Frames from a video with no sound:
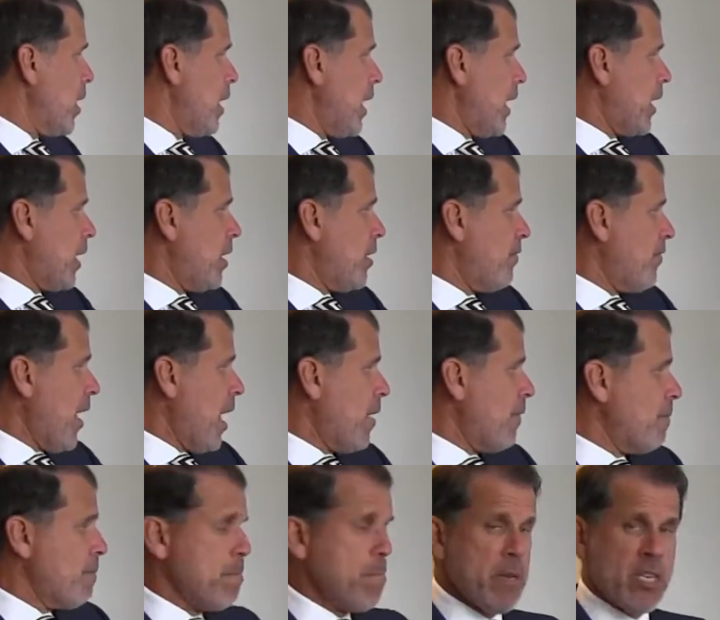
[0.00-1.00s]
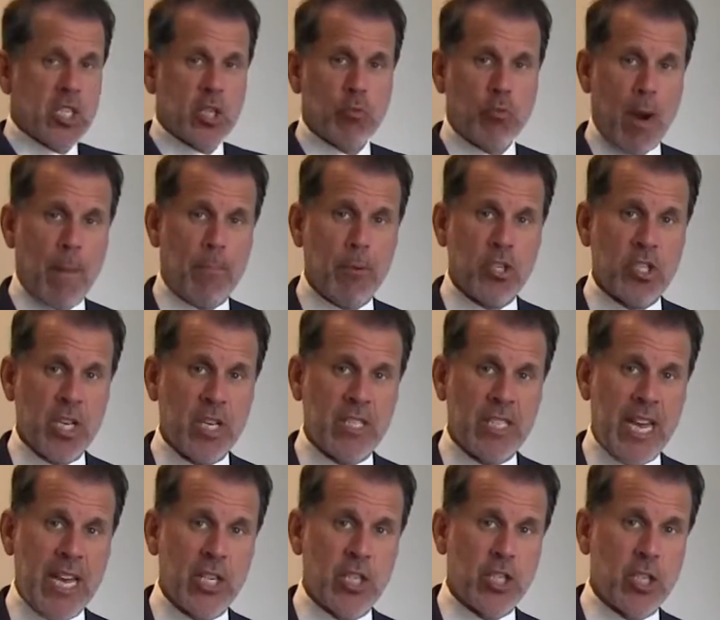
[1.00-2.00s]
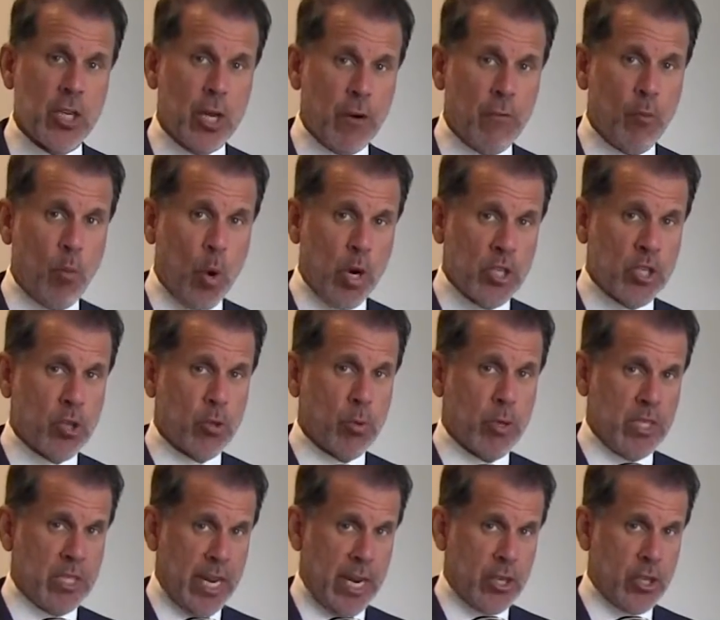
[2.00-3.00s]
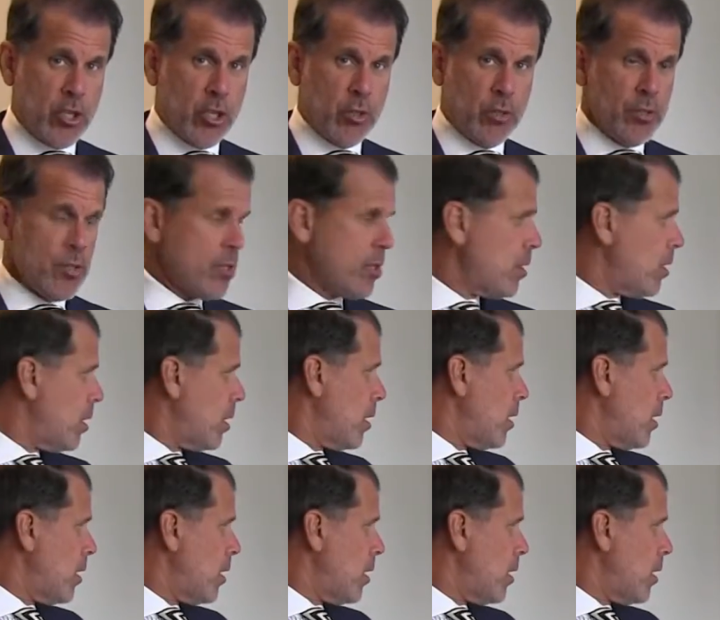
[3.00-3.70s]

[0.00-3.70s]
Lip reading: It can involve misrepresentation of one's credentials,